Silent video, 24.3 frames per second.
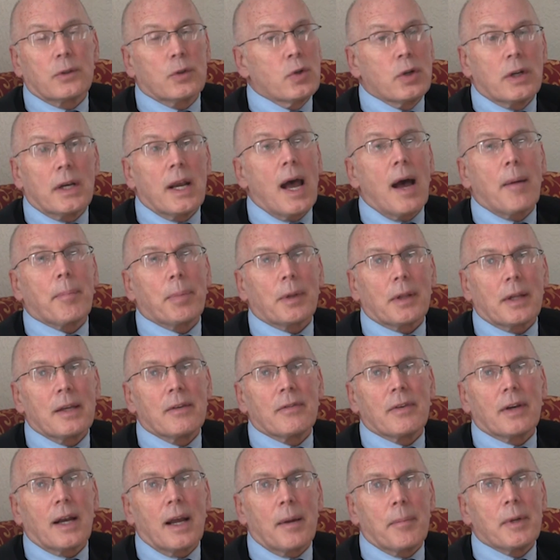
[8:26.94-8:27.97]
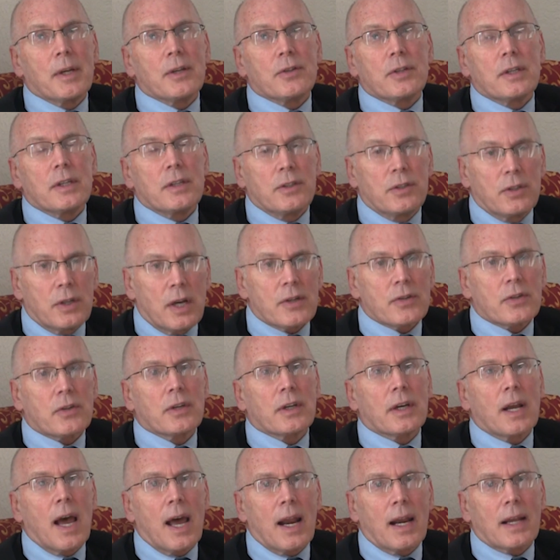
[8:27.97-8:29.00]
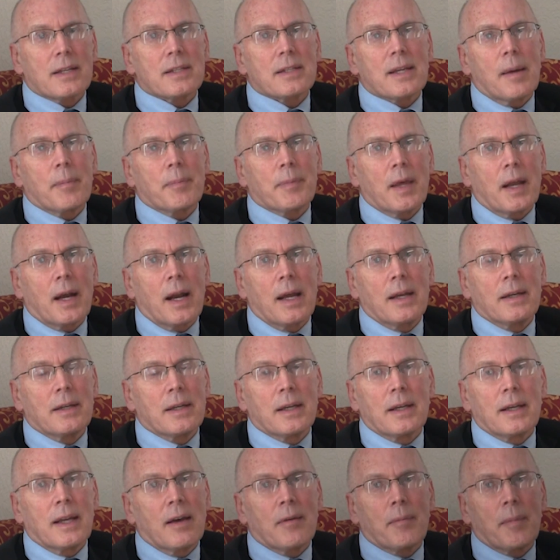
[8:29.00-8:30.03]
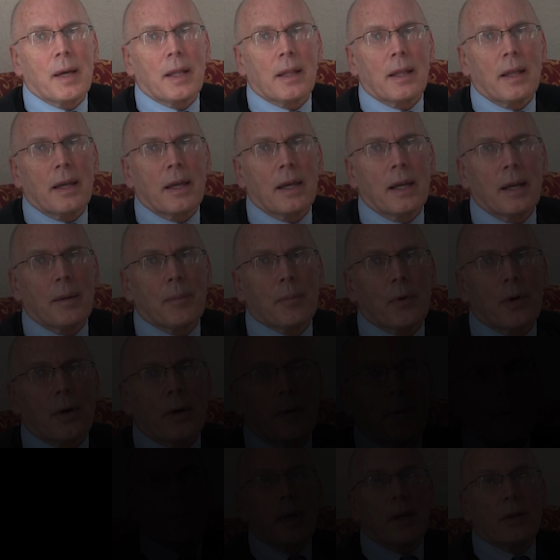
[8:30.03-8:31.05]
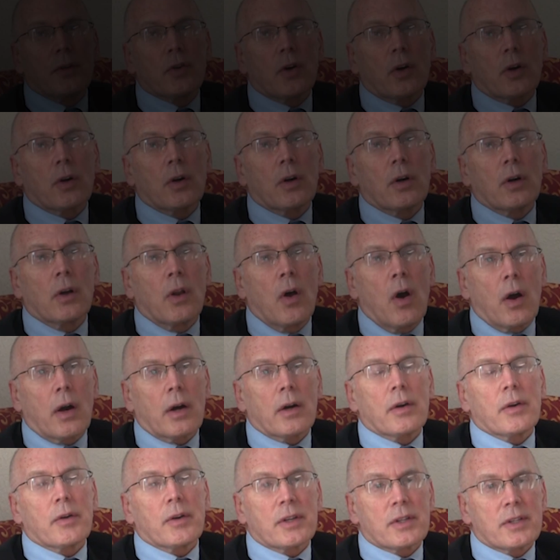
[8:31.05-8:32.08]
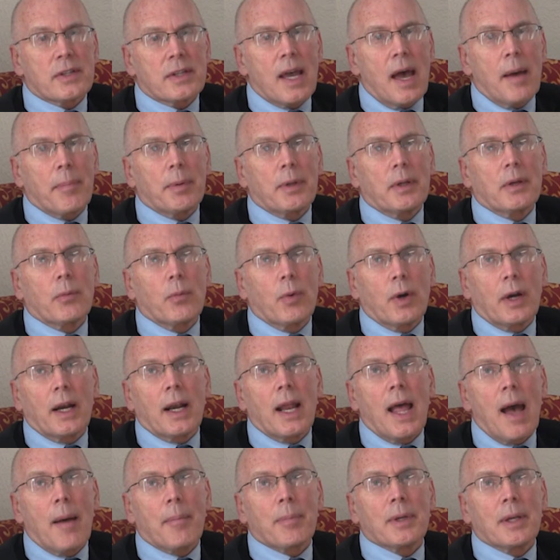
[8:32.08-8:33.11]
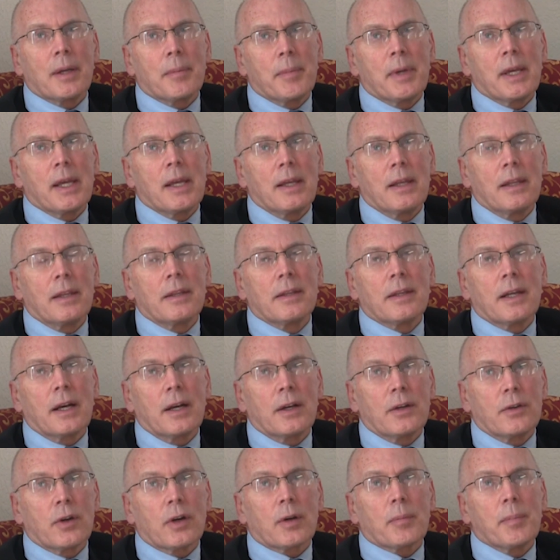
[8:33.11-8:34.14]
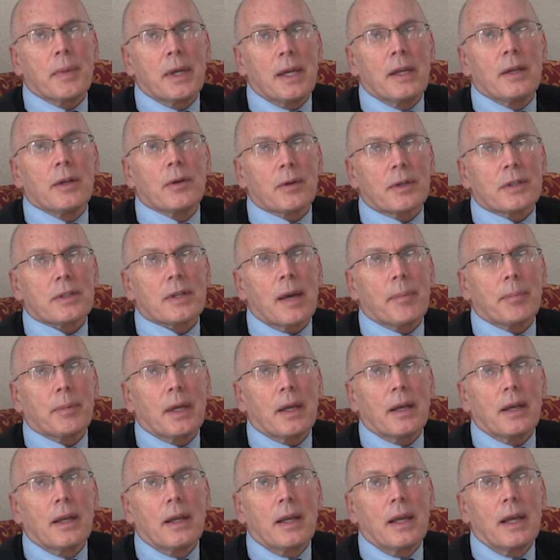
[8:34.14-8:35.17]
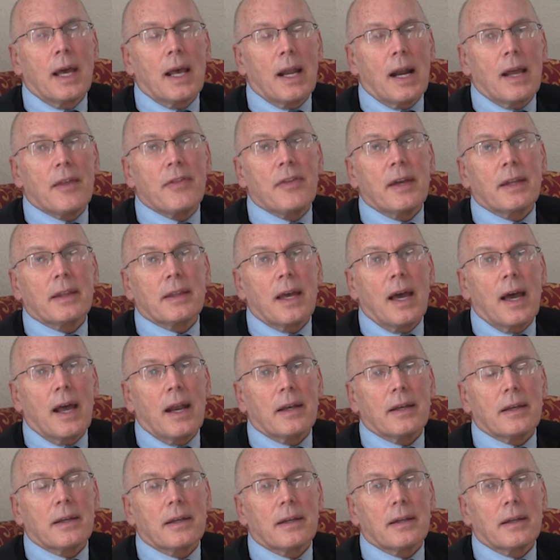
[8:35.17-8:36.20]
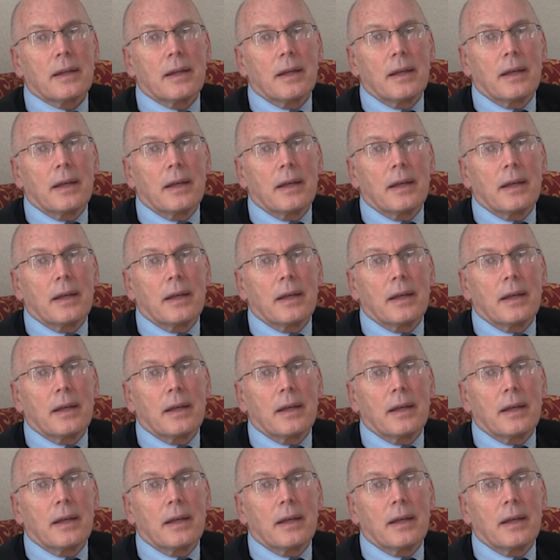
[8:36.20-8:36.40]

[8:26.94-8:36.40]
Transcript: could not believe it. I mean, she just could not accept that I didn't have my leg anymore. It took her longer to accept what had happened to me than it took me to accept it. And I think that